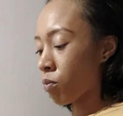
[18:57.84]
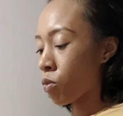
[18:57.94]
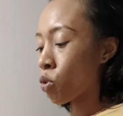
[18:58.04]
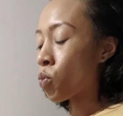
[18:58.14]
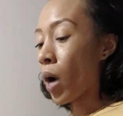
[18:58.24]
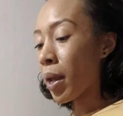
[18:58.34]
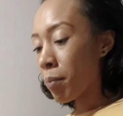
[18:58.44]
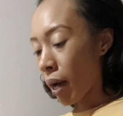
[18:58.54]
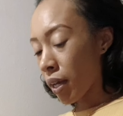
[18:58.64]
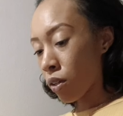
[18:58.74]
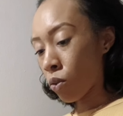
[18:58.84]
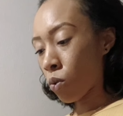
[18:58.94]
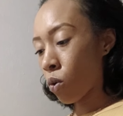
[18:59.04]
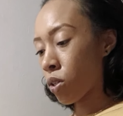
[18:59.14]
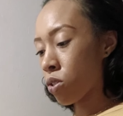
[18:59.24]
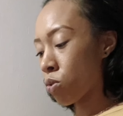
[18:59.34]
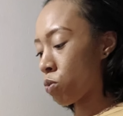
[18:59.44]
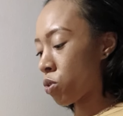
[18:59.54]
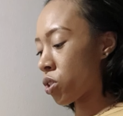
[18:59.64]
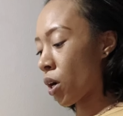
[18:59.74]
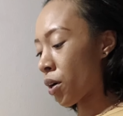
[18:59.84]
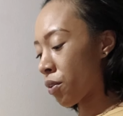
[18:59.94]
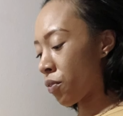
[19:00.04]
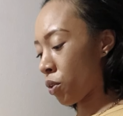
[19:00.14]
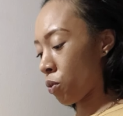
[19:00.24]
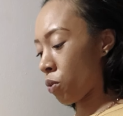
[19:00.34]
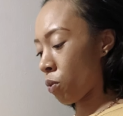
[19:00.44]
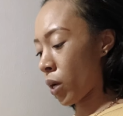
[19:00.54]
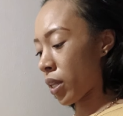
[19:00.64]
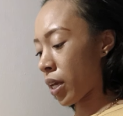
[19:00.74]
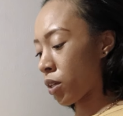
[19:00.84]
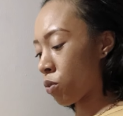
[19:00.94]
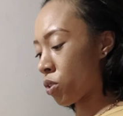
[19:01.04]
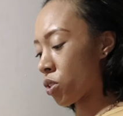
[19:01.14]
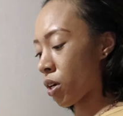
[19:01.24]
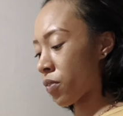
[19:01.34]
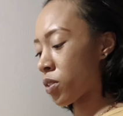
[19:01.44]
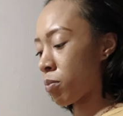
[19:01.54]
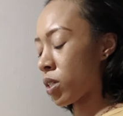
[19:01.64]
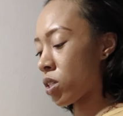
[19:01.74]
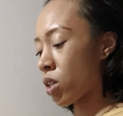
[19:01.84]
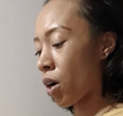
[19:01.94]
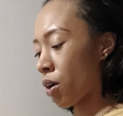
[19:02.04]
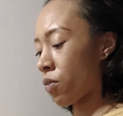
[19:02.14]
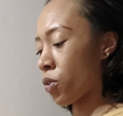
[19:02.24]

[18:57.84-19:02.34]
do right by you, or to serve you the way that you deserve to be served,